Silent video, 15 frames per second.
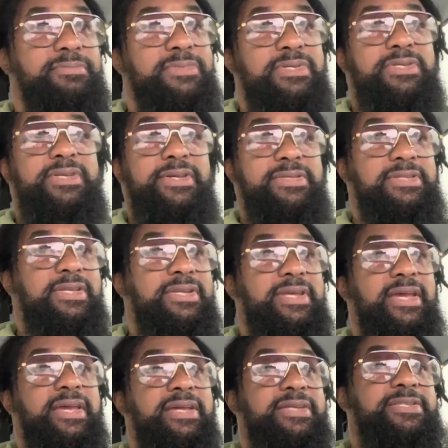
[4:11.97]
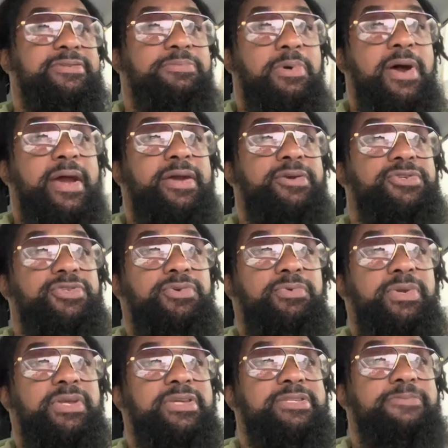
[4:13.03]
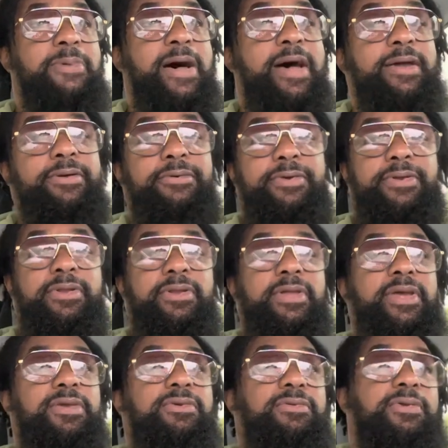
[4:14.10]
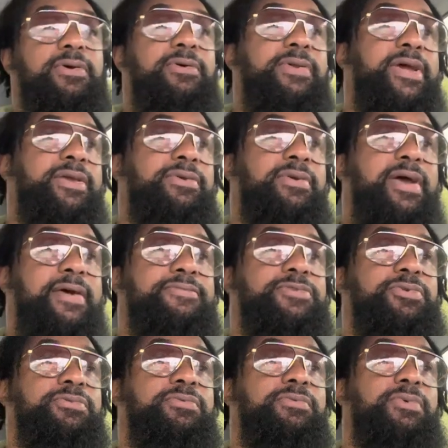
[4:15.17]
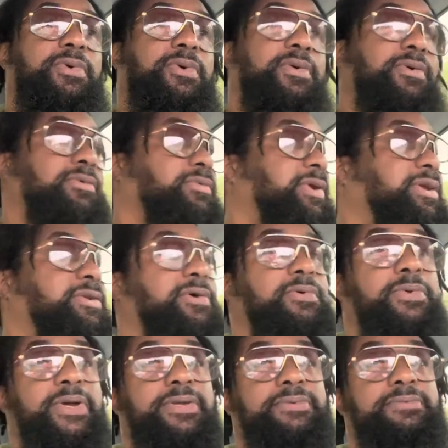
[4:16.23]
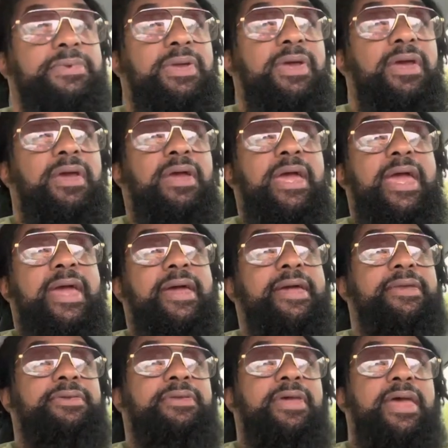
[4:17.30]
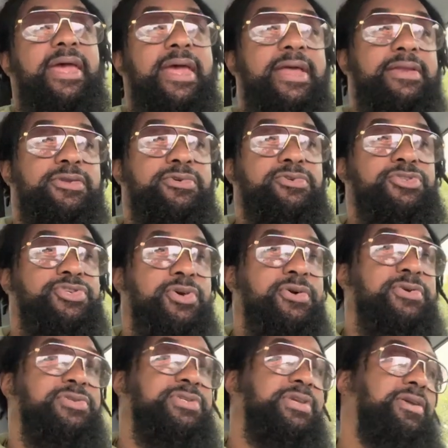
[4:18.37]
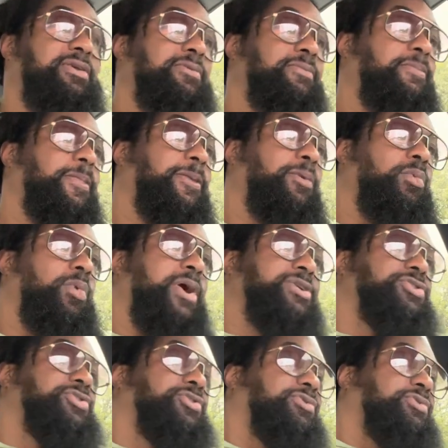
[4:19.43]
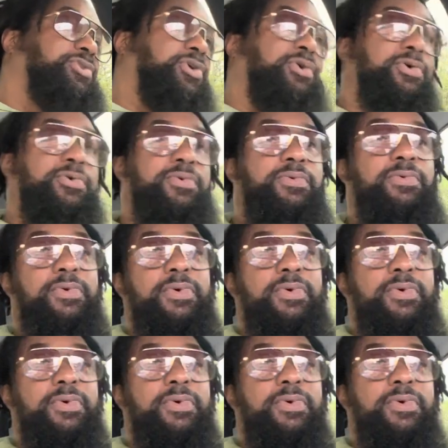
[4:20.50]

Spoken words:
60 days prior to it expiring and let you know that you have to renew it. And in New Jersey, once you do